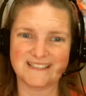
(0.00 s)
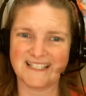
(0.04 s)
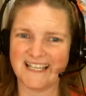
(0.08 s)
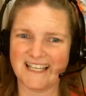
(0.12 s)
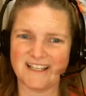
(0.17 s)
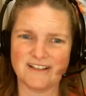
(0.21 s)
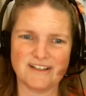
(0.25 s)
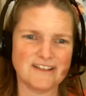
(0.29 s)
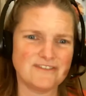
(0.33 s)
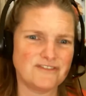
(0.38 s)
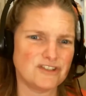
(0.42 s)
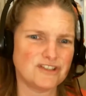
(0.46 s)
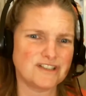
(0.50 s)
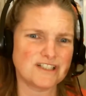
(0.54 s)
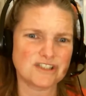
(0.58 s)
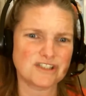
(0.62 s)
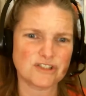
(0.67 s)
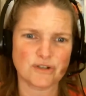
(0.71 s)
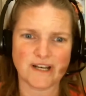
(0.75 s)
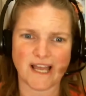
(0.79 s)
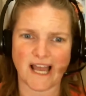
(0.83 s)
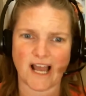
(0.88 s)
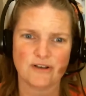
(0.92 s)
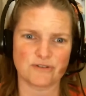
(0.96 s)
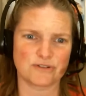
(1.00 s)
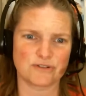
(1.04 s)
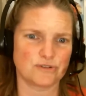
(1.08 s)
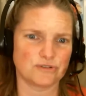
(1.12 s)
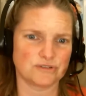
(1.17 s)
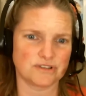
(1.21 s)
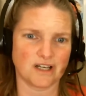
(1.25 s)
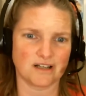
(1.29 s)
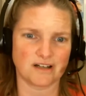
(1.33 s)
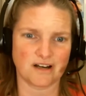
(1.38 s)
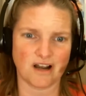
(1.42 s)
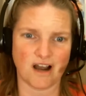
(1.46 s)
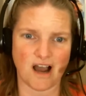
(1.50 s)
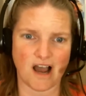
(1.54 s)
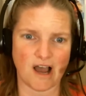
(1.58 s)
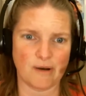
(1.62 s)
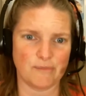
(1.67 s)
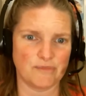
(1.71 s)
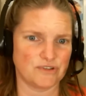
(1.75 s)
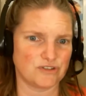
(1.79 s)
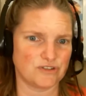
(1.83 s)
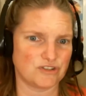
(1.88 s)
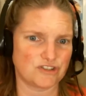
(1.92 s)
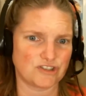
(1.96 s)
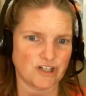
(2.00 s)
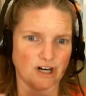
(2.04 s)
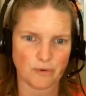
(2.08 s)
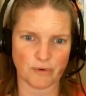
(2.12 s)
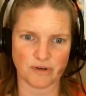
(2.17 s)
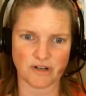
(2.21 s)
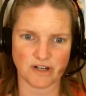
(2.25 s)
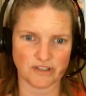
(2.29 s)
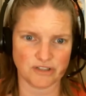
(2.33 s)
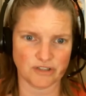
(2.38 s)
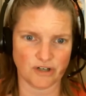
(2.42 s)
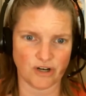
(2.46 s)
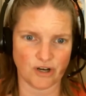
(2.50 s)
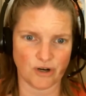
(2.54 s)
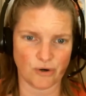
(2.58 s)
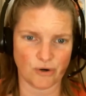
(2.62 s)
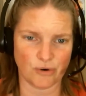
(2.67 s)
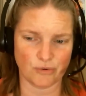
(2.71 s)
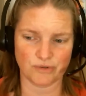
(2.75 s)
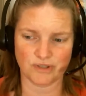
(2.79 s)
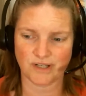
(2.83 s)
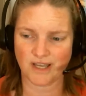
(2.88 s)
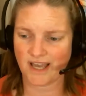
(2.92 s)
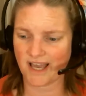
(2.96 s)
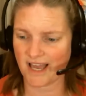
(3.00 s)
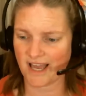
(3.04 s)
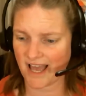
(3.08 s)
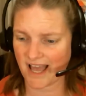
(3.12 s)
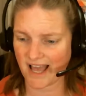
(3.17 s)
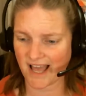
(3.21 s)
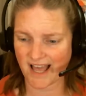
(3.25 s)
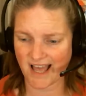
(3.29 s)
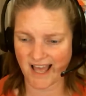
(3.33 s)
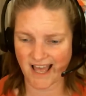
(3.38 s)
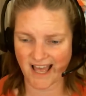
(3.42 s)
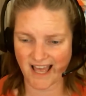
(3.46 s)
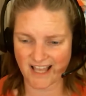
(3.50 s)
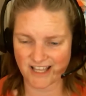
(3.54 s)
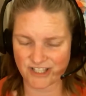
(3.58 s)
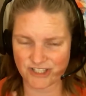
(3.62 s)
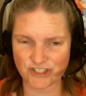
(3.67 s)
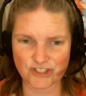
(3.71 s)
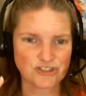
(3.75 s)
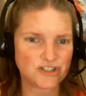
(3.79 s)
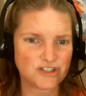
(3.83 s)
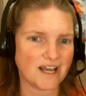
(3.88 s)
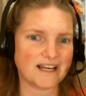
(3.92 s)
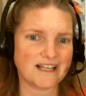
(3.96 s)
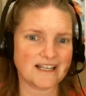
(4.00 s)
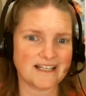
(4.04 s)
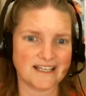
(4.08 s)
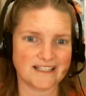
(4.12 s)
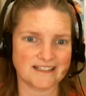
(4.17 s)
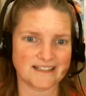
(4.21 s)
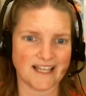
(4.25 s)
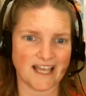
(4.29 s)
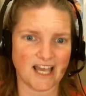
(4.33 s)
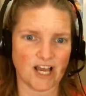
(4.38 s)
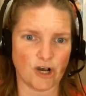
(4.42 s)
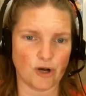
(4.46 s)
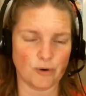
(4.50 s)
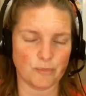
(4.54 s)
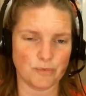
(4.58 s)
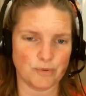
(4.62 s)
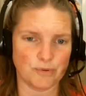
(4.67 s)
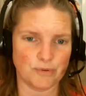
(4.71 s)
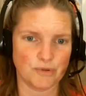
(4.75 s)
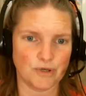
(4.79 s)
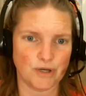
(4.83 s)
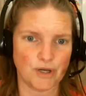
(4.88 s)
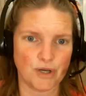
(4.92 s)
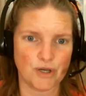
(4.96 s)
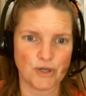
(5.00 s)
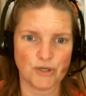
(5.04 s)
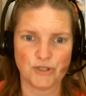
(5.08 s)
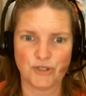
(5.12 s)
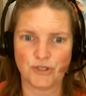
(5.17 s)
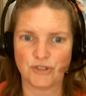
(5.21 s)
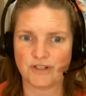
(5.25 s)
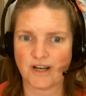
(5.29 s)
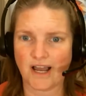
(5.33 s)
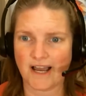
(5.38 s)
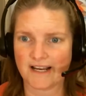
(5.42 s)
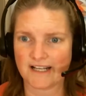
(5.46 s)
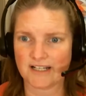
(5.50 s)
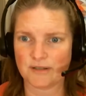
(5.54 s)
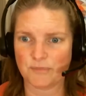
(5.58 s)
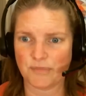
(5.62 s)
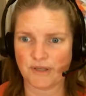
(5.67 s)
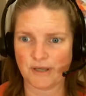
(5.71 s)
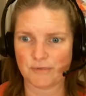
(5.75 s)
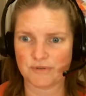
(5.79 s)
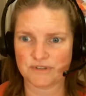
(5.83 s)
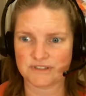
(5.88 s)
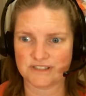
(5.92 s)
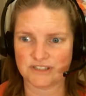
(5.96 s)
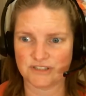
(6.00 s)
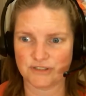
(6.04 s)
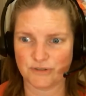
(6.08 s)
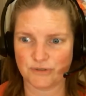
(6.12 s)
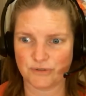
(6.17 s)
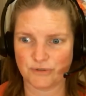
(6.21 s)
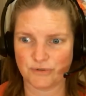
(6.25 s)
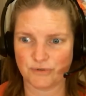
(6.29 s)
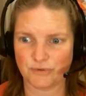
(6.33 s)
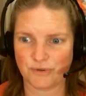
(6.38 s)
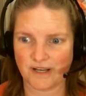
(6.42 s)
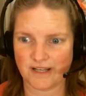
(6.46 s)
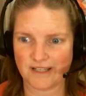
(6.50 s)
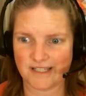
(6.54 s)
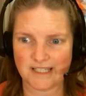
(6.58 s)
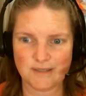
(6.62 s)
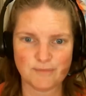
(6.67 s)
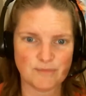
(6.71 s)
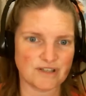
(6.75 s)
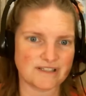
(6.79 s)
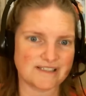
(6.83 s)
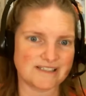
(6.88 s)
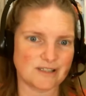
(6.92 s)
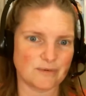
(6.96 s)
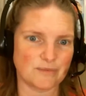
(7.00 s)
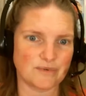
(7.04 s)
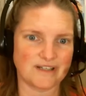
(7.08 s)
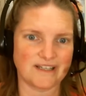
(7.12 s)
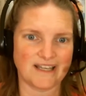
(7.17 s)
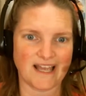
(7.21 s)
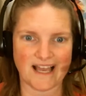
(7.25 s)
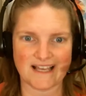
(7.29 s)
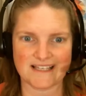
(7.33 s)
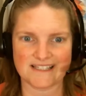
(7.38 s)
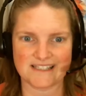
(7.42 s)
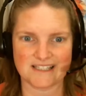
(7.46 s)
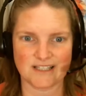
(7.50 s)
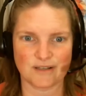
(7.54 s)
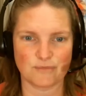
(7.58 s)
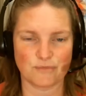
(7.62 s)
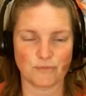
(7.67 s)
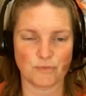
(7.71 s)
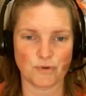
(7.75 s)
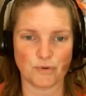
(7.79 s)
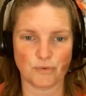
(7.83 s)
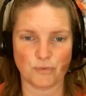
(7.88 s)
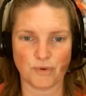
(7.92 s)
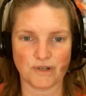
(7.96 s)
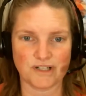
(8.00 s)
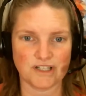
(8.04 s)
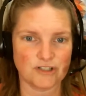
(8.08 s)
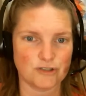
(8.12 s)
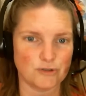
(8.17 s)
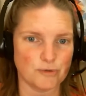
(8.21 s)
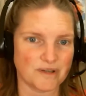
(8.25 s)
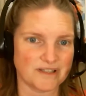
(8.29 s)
If you just go to outschool.com, you start one on your own, you're not going to get the help. You're not going to be able to email somebody and ask them, well, what do you do